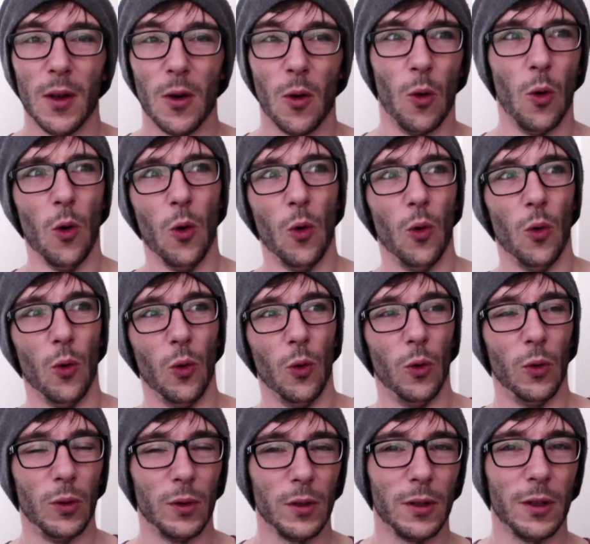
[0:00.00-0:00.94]

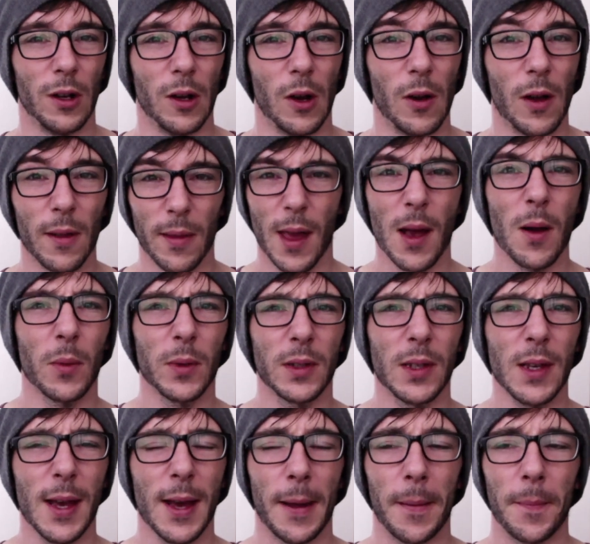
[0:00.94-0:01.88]
and that was
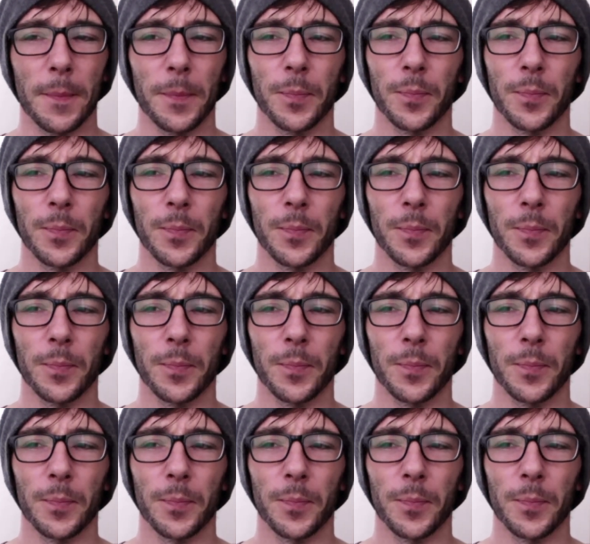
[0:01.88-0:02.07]
it.